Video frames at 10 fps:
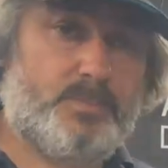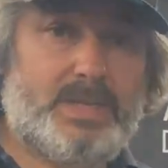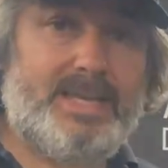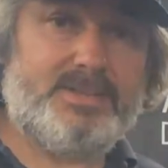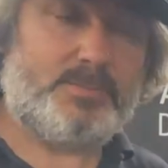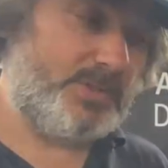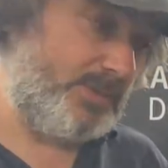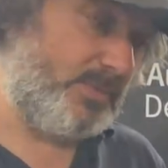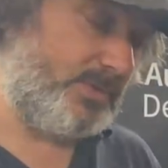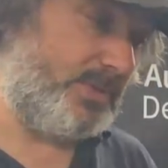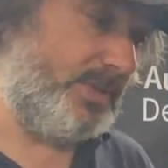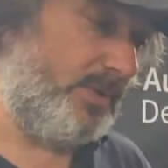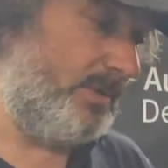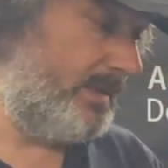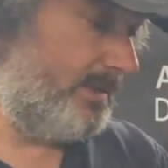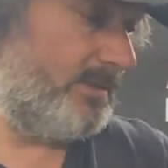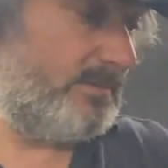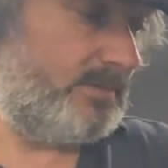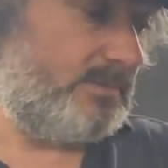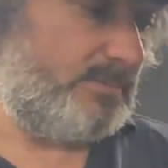plans which he wants to do,
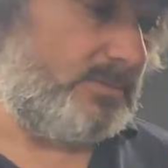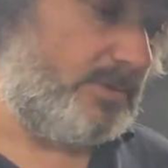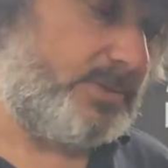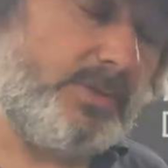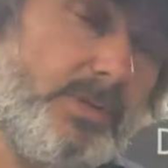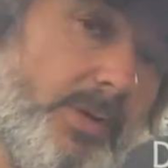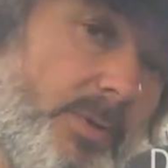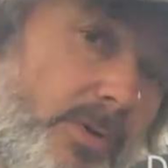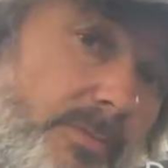our 2 litre block